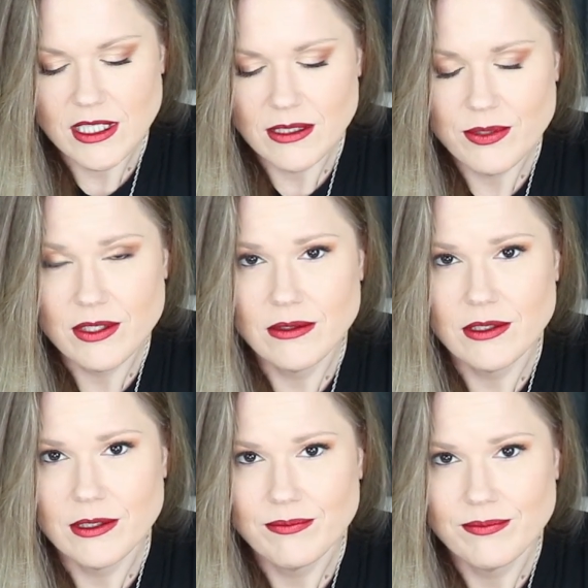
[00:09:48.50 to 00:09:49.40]

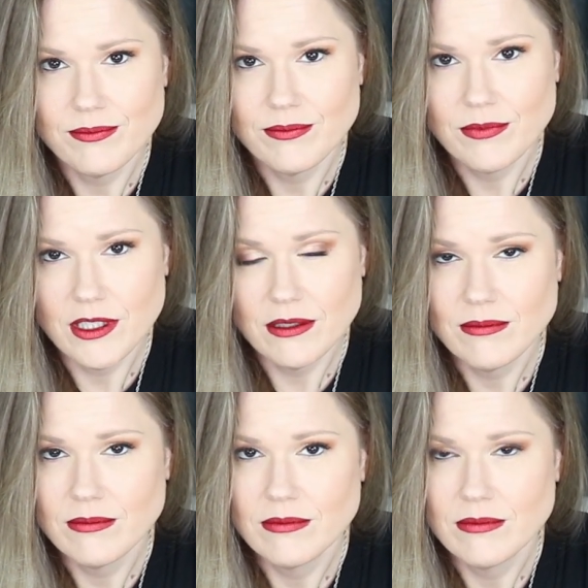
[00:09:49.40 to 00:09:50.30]
Absolutely. Yeah.
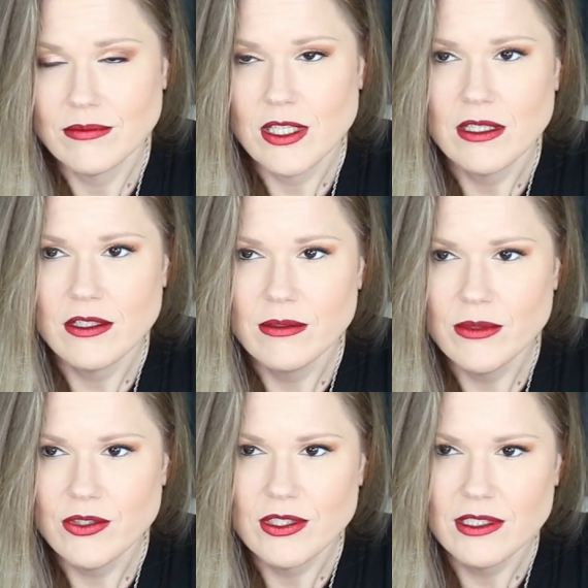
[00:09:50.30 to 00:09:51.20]
Your
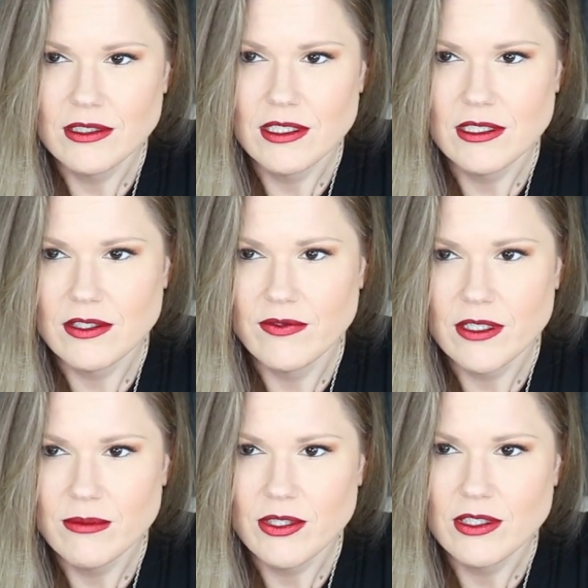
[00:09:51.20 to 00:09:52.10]
emotionality is
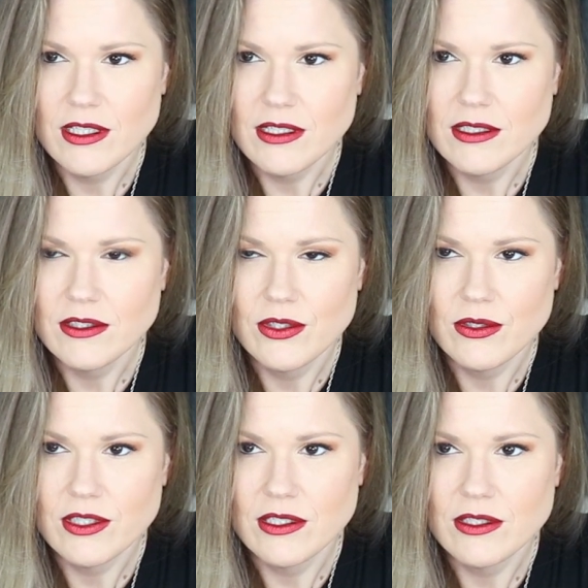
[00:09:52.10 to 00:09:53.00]
very much tied to
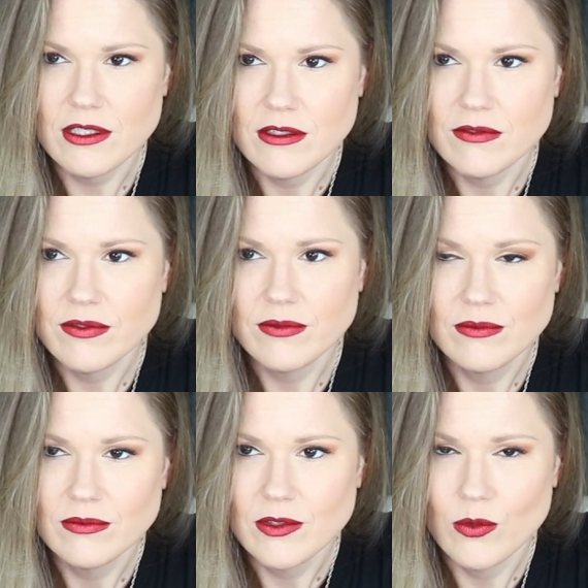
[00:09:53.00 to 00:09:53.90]
your sense of
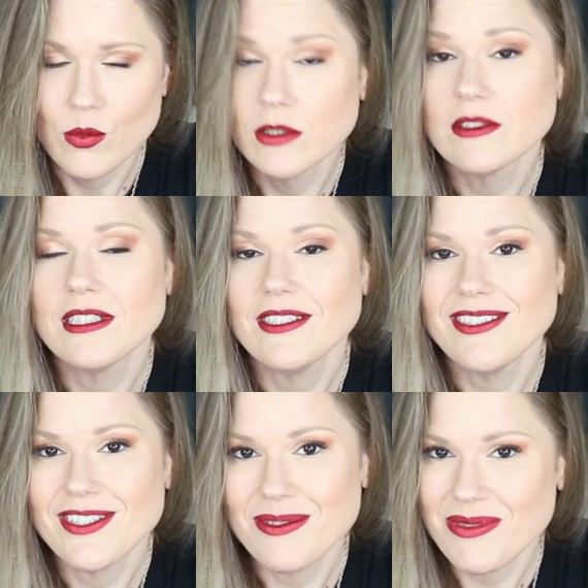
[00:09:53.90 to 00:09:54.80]
worldly
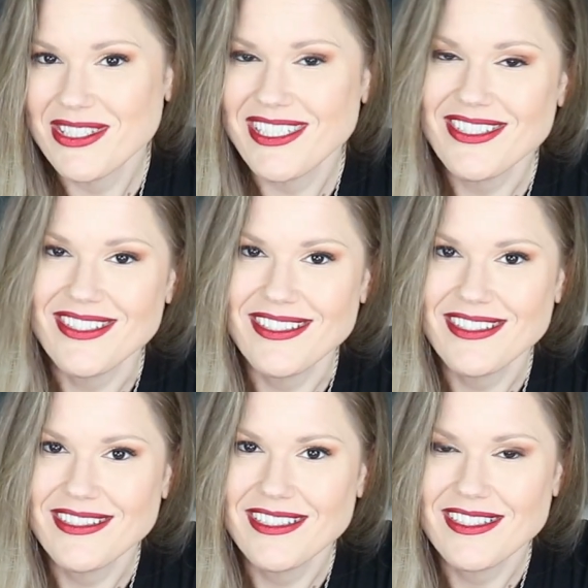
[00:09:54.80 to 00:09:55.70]
goods and
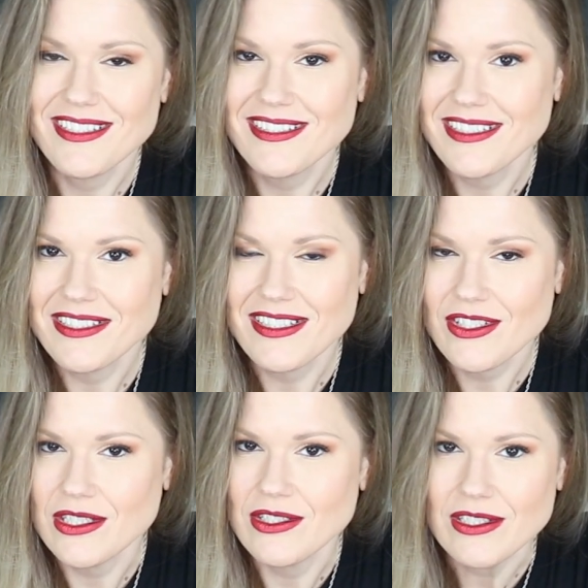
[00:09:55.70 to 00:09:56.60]
possessions. It's not an
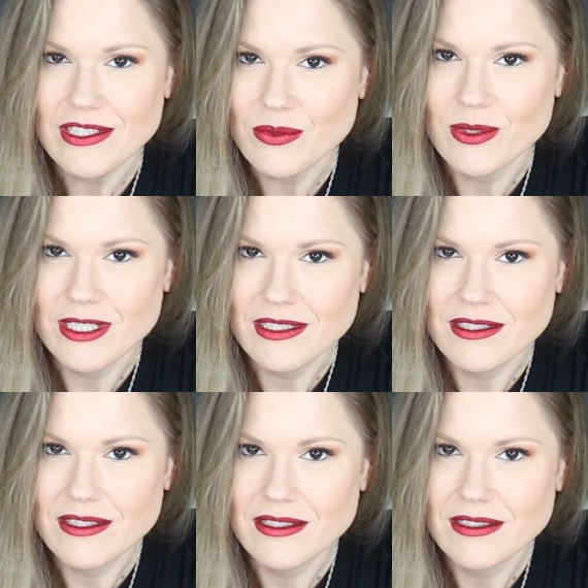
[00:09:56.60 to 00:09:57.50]
accusation. It just is what it
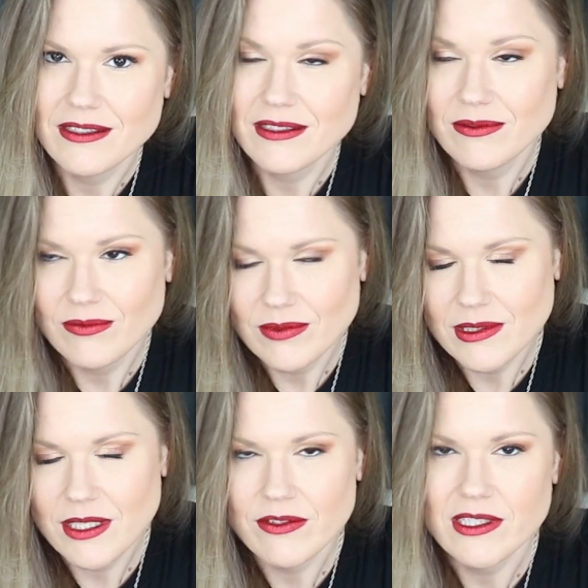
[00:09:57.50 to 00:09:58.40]
is.
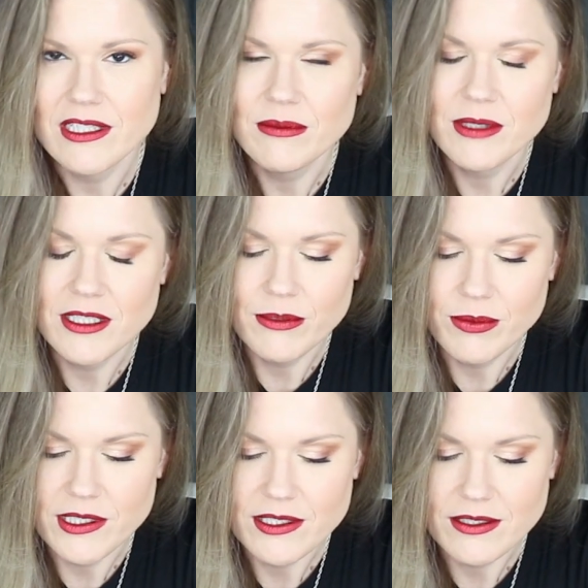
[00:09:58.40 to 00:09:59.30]
every element
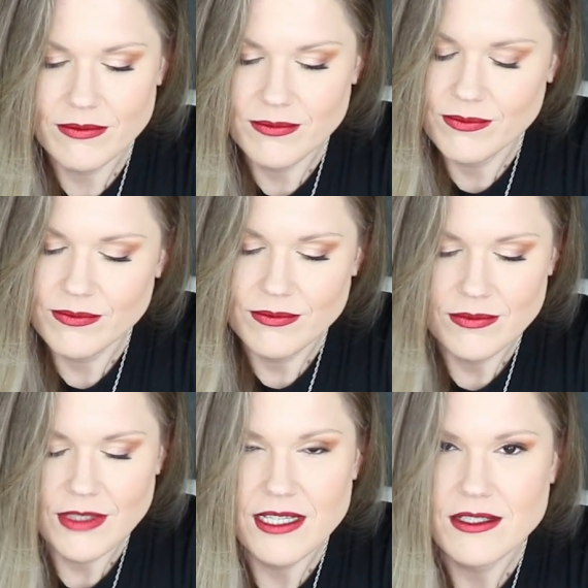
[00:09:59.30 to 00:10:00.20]
operates
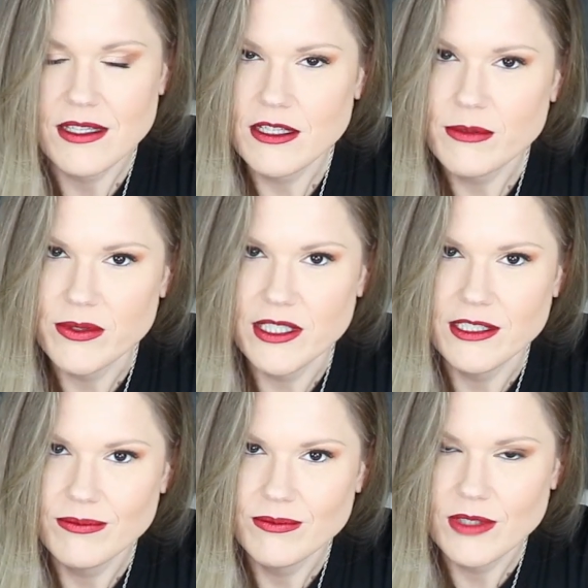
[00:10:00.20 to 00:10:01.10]
as they operate,
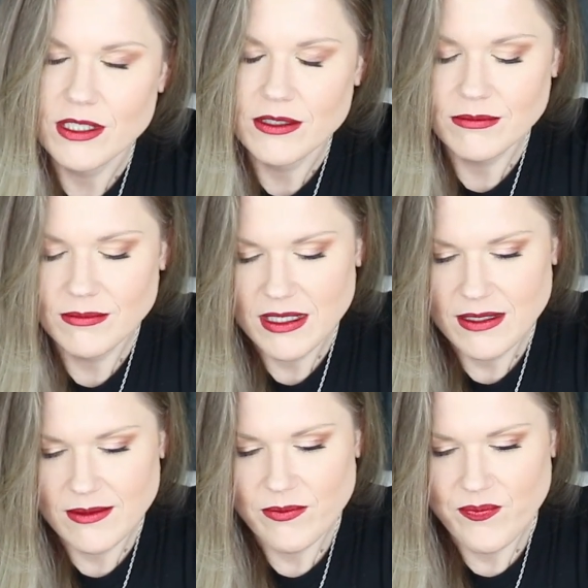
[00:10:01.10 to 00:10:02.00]
you
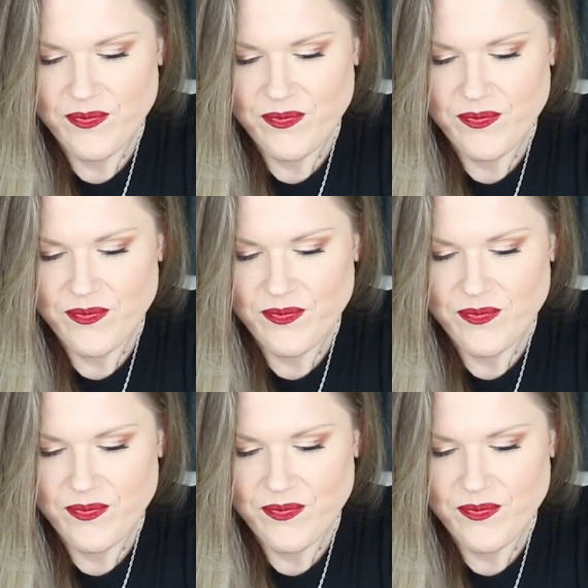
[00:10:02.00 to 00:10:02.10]
know?